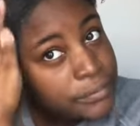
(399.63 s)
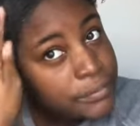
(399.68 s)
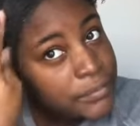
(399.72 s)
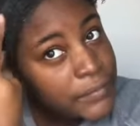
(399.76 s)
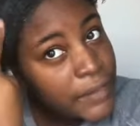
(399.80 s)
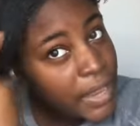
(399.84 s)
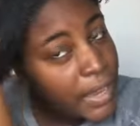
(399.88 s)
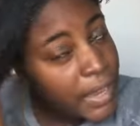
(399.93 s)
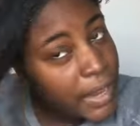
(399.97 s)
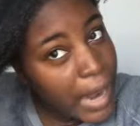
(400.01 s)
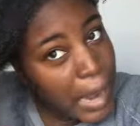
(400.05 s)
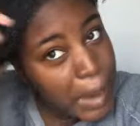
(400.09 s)

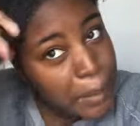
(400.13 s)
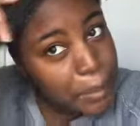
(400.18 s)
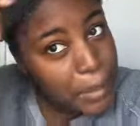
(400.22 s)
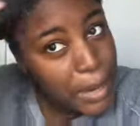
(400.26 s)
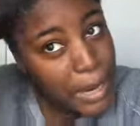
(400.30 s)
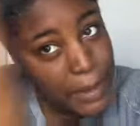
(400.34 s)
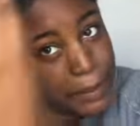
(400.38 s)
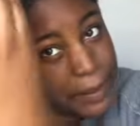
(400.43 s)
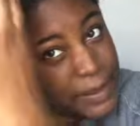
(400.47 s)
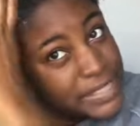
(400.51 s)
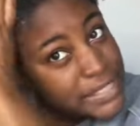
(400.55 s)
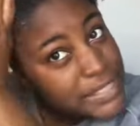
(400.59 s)
And I
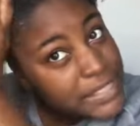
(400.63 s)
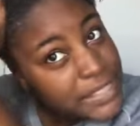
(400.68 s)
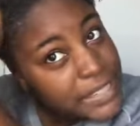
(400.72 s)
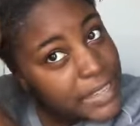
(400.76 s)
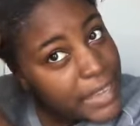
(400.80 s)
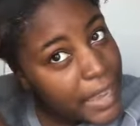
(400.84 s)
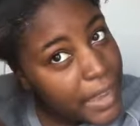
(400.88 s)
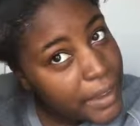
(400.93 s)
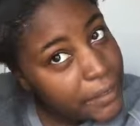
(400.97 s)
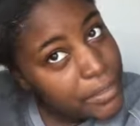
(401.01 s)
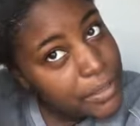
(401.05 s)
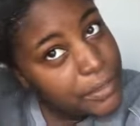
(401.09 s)
purposely
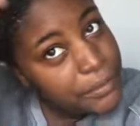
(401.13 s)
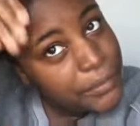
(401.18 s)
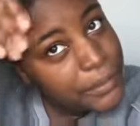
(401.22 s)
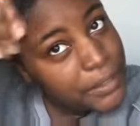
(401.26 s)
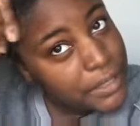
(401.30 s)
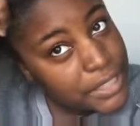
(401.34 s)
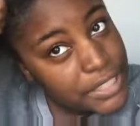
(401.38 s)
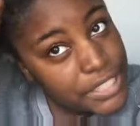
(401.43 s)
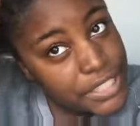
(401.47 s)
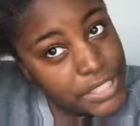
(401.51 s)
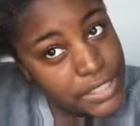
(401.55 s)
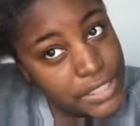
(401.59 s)
gave the
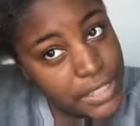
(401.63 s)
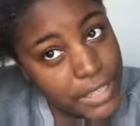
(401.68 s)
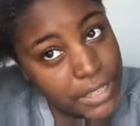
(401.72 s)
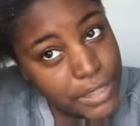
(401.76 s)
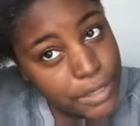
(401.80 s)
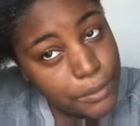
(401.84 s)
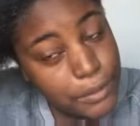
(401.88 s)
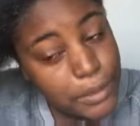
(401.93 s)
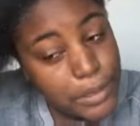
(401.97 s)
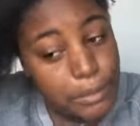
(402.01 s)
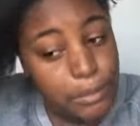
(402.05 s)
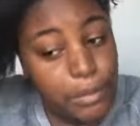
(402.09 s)
Felicia
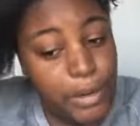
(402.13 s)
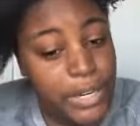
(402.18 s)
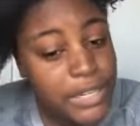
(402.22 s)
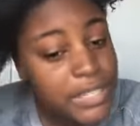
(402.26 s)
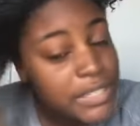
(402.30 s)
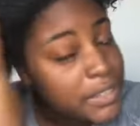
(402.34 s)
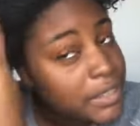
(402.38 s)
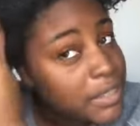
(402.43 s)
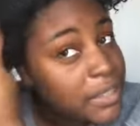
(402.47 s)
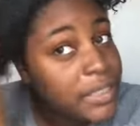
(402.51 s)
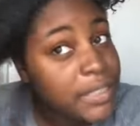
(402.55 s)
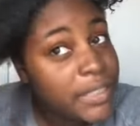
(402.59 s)
Leatherwood brush
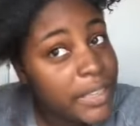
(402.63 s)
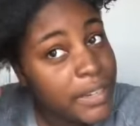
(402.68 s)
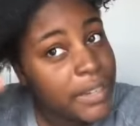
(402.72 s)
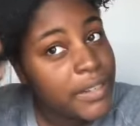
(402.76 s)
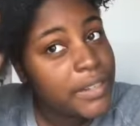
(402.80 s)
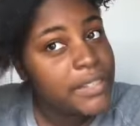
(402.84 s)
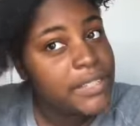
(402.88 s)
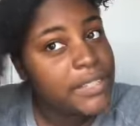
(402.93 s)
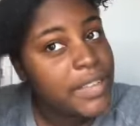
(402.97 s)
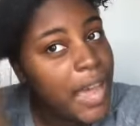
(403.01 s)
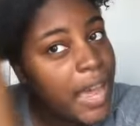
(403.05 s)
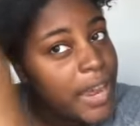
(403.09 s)
the
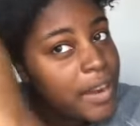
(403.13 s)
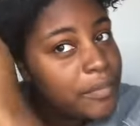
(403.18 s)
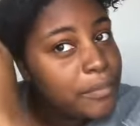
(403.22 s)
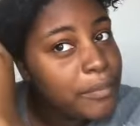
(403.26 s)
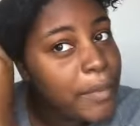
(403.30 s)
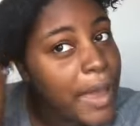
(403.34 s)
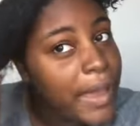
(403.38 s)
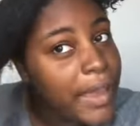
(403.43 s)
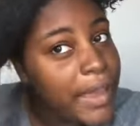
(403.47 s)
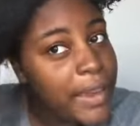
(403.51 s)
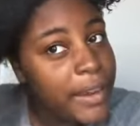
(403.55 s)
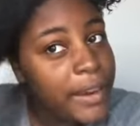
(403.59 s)
thicker side of
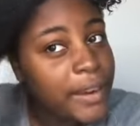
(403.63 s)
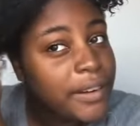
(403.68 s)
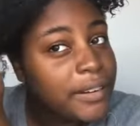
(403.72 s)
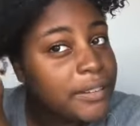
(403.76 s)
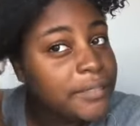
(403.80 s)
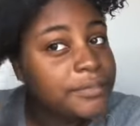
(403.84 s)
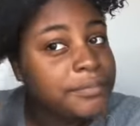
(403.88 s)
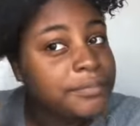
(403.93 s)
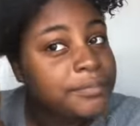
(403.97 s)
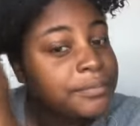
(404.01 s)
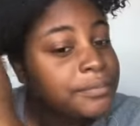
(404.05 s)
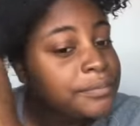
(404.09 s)
my hair
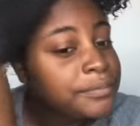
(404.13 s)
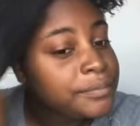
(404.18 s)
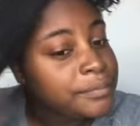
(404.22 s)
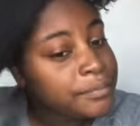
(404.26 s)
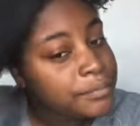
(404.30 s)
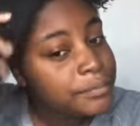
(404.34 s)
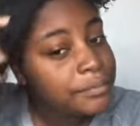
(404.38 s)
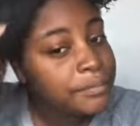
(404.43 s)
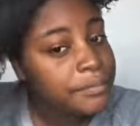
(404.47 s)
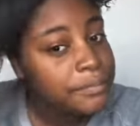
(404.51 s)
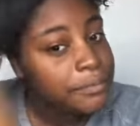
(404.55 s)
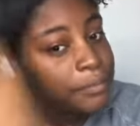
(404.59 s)

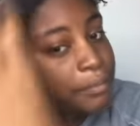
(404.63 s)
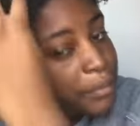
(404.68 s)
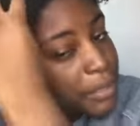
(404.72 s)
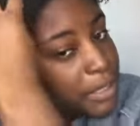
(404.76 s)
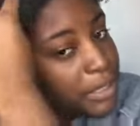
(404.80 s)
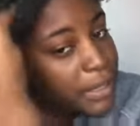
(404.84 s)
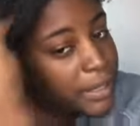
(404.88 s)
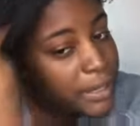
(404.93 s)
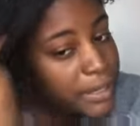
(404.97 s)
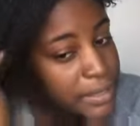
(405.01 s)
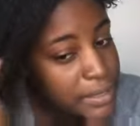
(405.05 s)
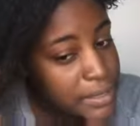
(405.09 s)

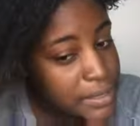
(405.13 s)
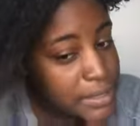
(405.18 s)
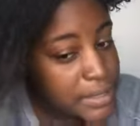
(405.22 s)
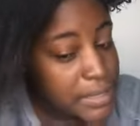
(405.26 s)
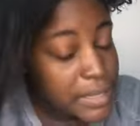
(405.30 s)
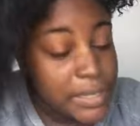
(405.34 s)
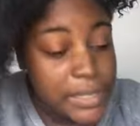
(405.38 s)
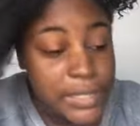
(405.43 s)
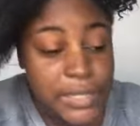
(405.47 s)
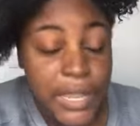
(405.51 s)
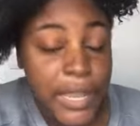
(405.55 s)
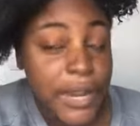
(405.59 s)
because
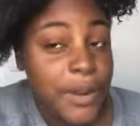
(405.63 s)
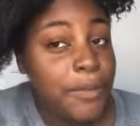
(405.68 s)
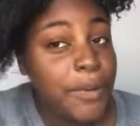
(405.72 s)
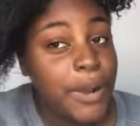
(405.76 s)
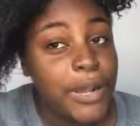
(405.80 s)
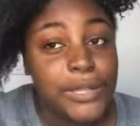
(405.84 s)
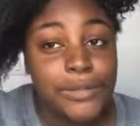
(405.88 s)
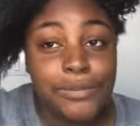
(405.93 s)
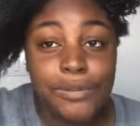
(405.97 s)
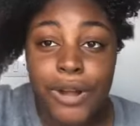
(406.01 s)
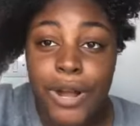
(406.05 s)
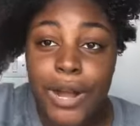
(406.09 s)
it said it
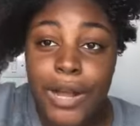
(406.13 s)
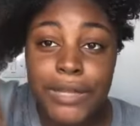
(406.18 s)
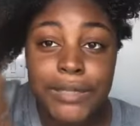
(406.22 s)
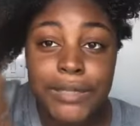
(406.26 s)
works with all